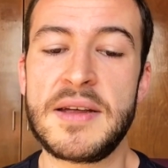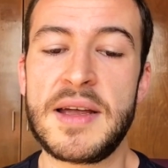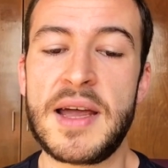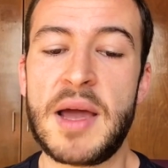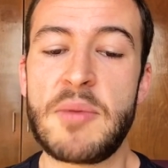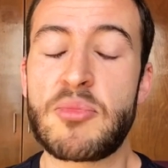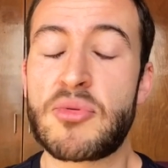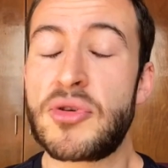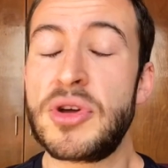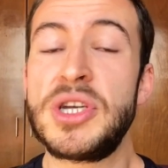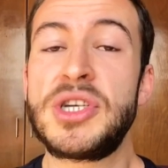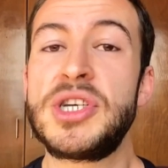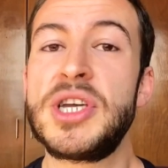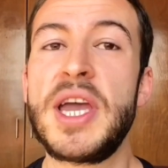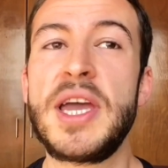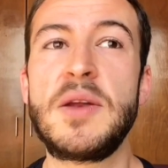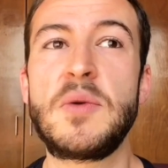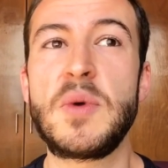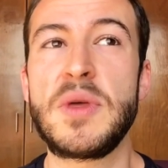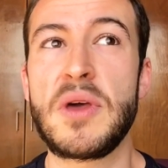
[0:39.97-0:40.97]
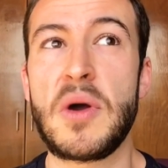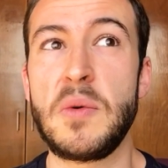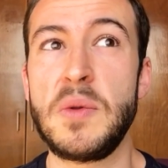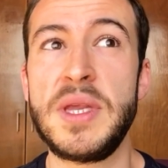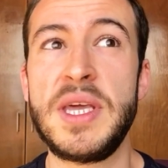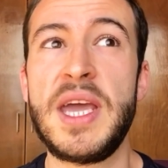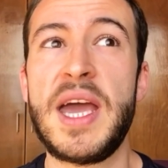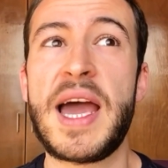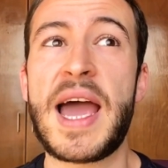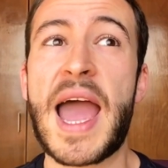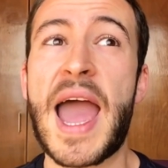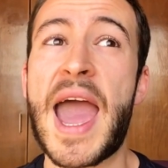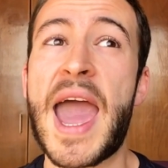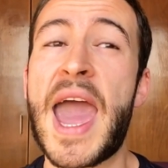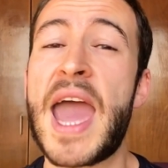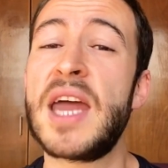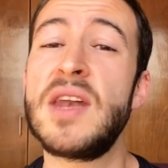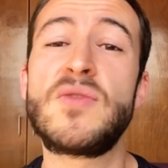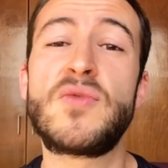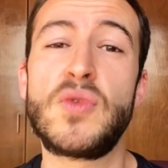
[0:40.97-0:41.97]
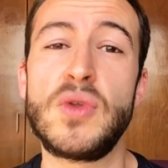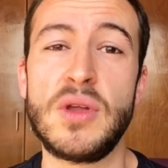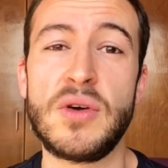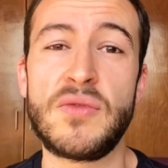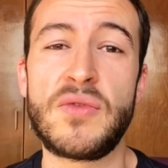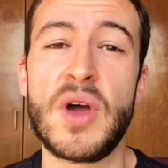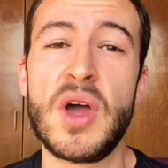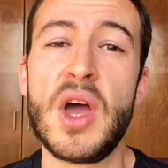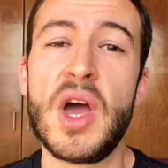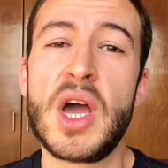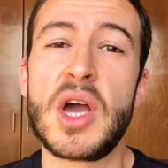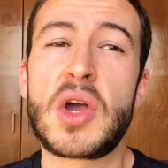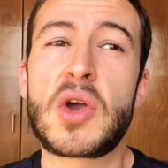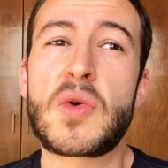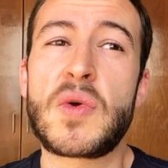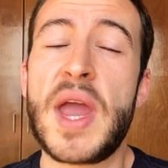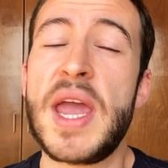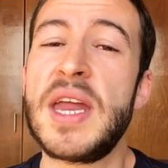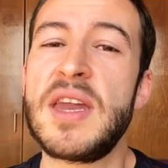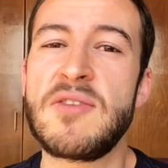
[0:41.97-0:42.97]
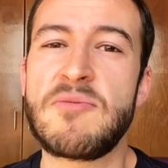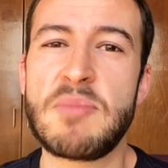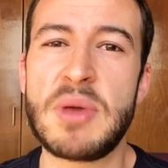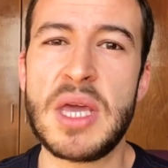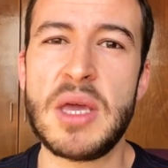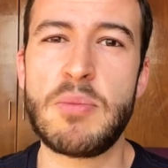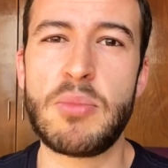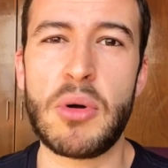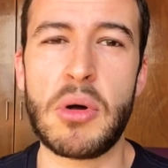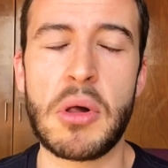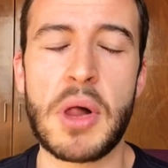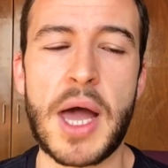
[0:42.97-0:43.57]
appreciate with only a handful of creative people.